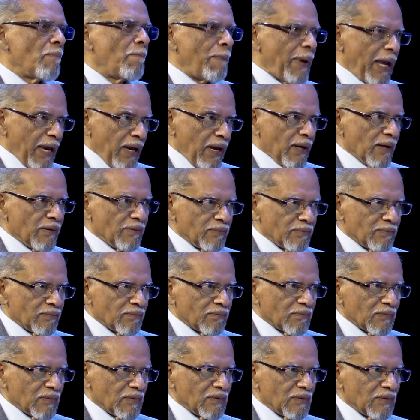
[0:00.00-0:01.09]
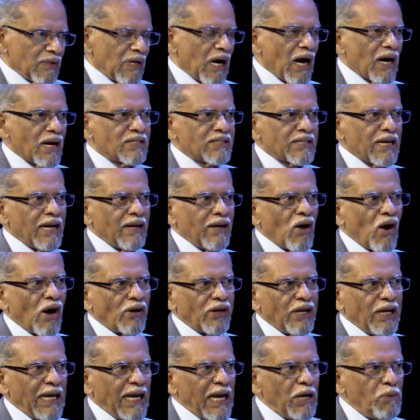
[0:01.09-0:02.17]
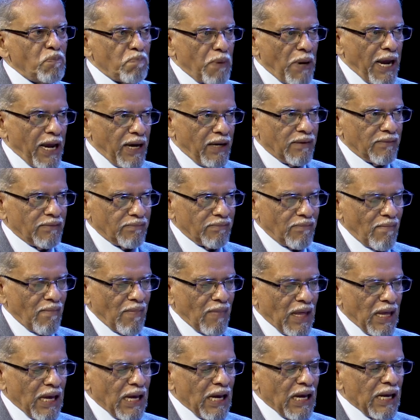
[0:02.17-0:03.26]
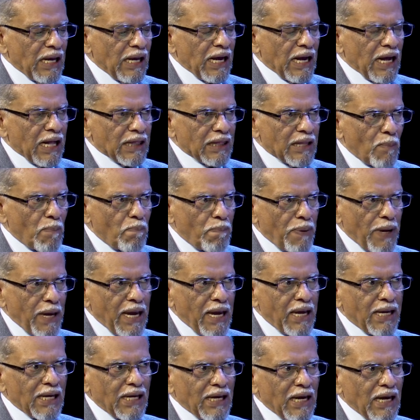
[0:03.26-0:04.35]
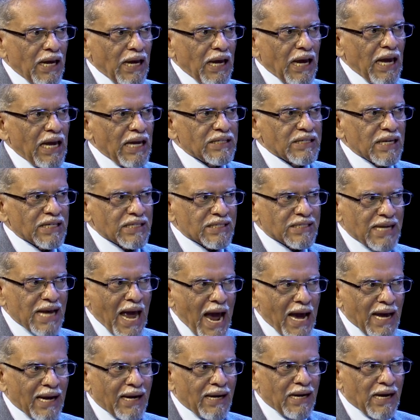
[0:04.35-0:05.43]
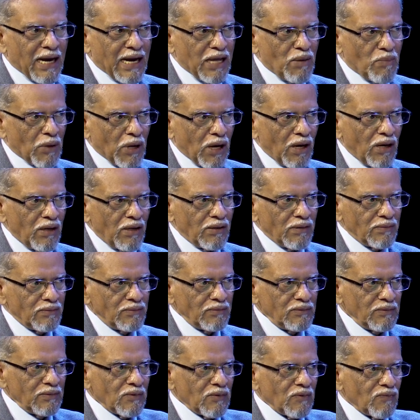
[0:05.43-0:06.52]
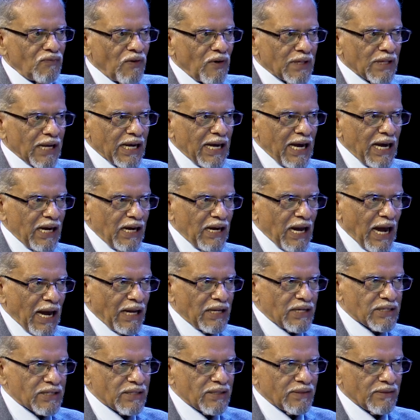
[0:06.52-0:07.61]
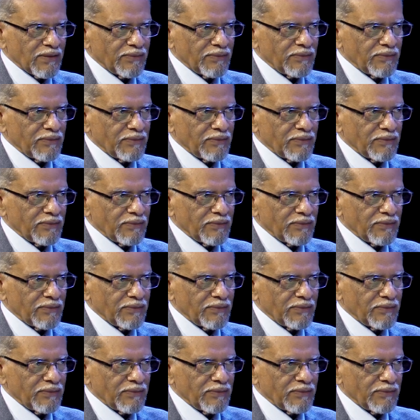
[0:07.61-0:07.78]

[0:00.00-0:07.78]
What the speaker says: pig. God said not to eat pig. The pig is a sacred animal for the Canaanites.